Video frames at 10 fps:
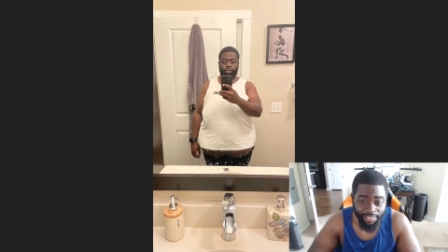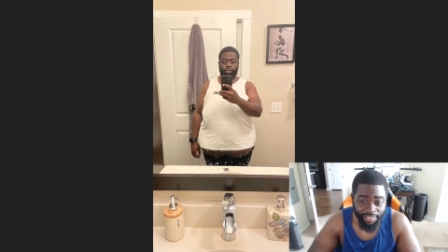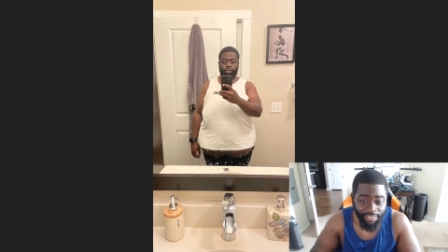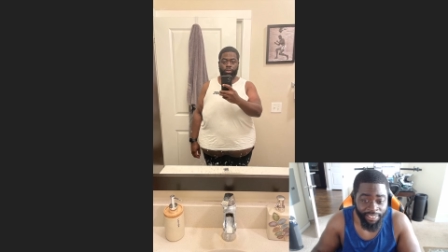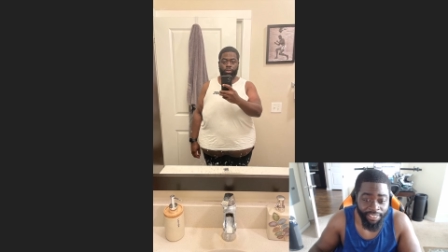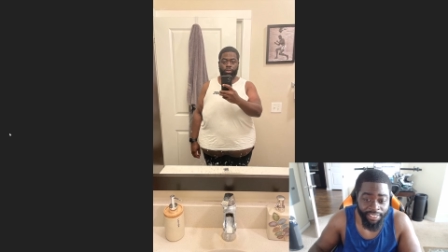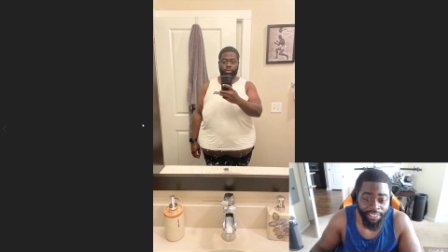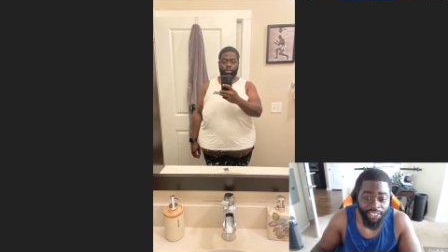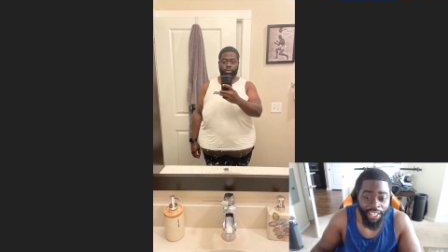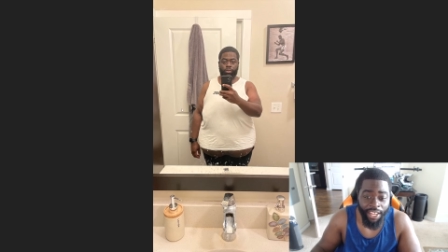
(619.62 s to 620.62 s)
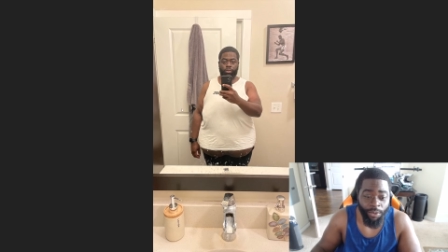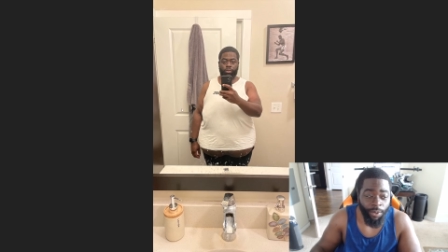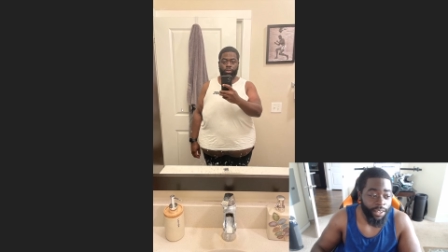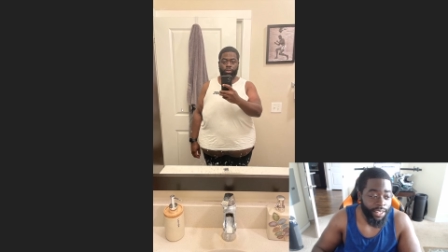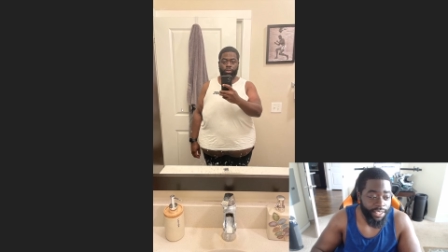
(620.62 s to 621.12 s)
This is just
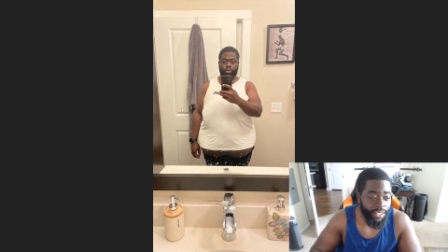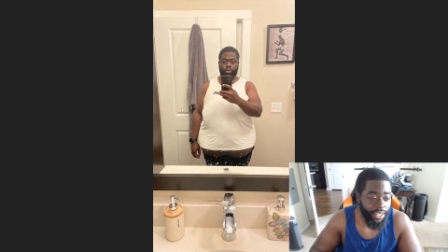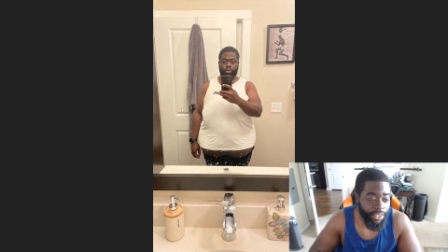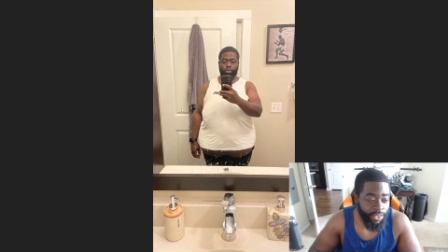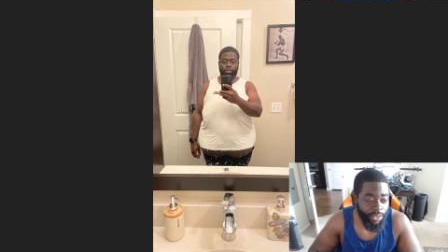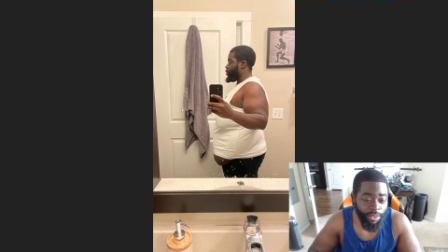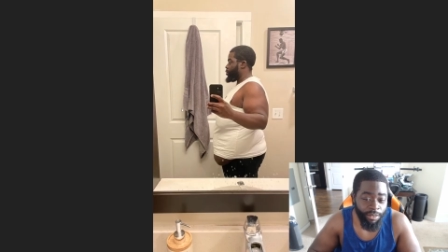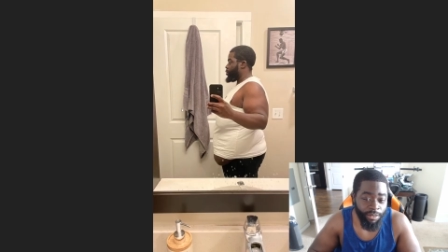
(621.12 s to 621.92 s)
January this year, you know.